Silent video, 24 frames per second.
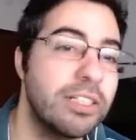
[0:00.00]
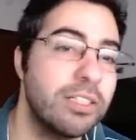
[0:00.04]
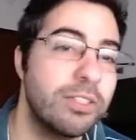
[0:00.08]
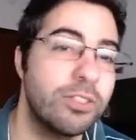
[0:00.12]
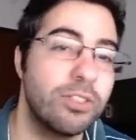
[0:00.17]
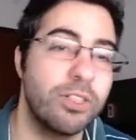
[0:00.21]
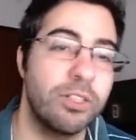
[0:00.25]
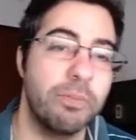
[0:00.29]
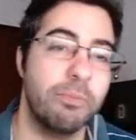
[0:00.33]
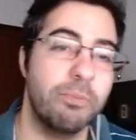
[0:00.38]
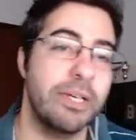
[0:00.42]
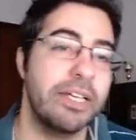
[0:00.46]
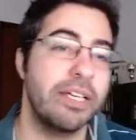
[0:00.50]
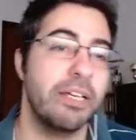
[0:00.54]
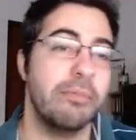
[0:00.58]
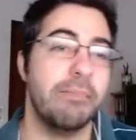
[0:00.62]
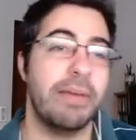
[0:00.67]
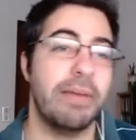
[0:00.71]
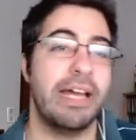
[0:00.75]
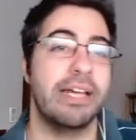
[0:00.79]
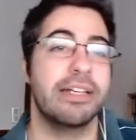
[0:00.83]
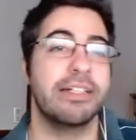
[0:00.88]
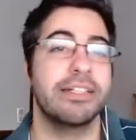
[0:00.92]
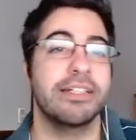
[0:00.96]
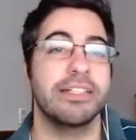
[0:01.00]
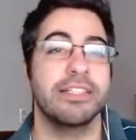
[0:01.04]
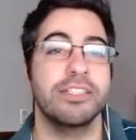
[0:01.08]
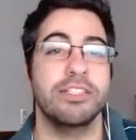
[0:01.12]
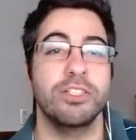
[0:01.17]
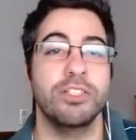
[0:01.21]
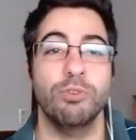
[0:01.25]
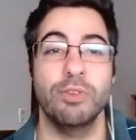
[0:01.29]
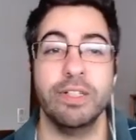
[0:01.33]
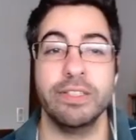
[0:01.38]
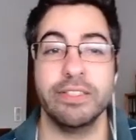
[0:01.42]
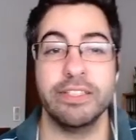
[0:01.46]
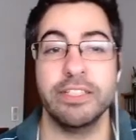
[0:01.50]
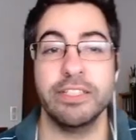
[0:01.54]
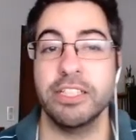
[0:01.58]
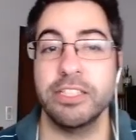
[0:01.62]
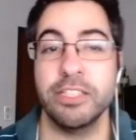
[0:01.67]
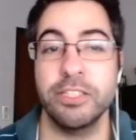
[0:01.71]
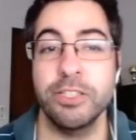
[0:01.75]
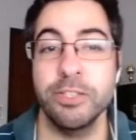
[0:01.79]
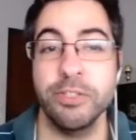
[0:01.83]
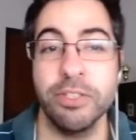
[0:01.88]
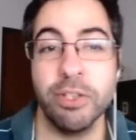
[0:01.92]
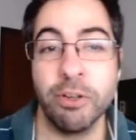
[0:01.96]
or bringing back because you want this
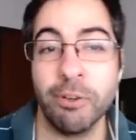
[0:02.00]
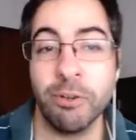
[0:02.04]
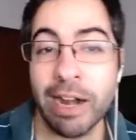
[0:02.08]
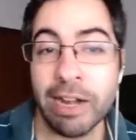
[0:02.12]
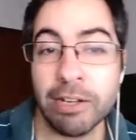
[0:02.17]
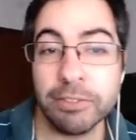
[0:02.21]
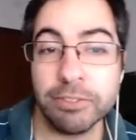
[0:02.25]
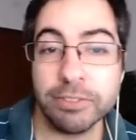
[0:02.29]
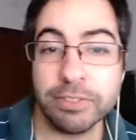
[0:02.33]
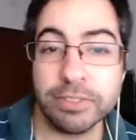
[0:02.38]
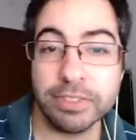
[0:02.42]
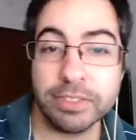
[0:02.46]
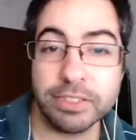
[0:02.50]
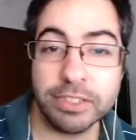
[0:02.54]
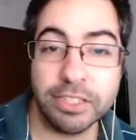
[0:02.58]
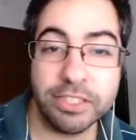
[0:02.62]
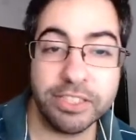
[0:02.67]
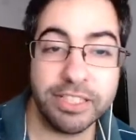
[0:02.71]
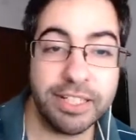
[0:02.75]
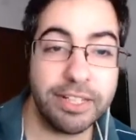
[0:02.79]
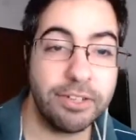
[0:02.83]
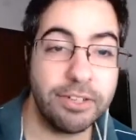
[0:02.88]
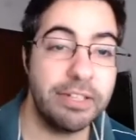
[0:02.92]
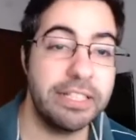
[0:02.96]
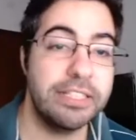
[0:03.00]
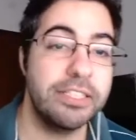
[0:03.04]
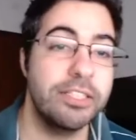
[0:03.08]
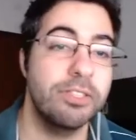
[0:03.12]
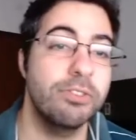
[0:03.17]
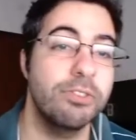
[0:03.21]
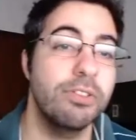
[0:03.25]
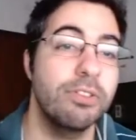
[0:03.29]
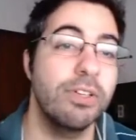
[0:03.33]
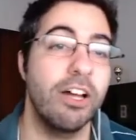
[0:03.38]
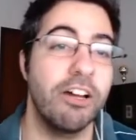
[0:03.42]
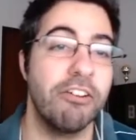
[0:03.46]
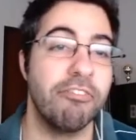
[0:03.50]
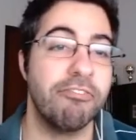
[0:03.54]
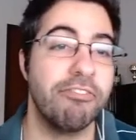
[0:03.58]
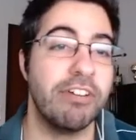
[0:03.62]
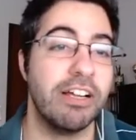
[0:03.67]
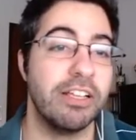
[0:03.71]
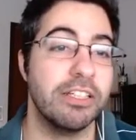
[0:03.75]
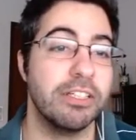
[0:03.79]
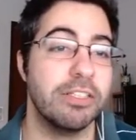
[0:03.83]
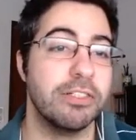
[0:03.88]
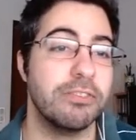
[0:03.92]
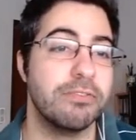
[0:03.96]
dude around to generate you a lot of
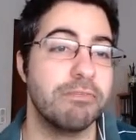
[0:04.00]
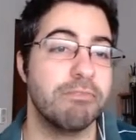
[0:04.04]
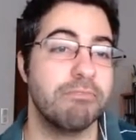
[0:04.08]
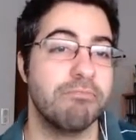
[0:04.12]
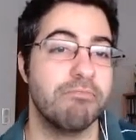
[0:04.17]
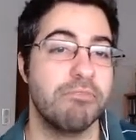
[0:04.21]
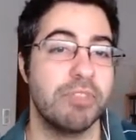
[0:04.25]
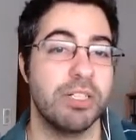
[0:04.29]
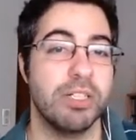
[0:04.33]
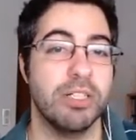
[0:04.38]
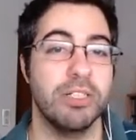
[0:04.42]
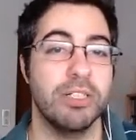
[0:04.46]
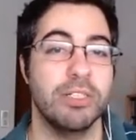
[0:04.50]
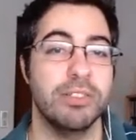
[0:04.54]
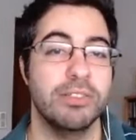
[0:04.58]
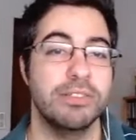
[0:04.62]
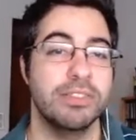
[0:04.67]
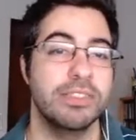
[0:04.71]
value. So,